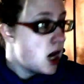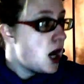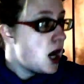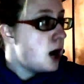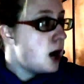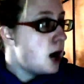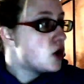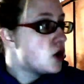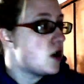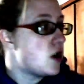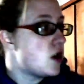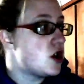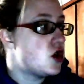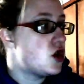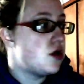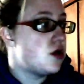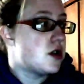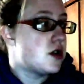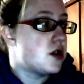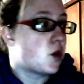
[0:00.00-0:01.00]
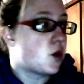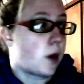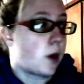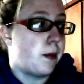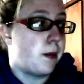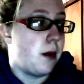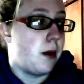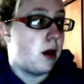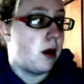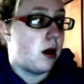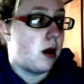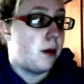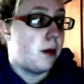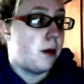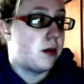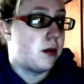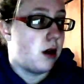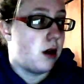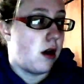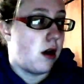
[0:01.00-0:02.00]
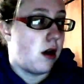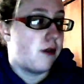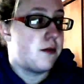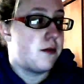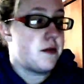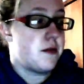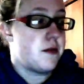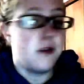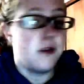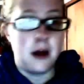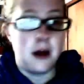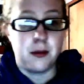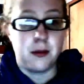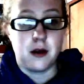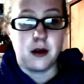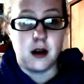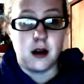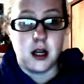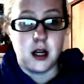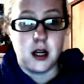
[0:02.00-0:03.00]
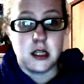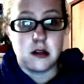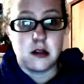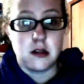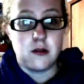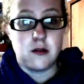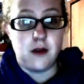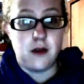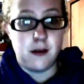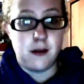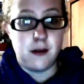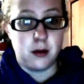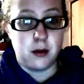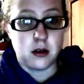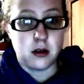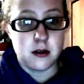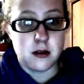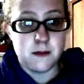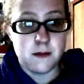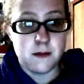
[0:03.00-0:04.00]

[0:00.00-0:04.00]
So I'll just do this quick book haul from the library. It's 5 books.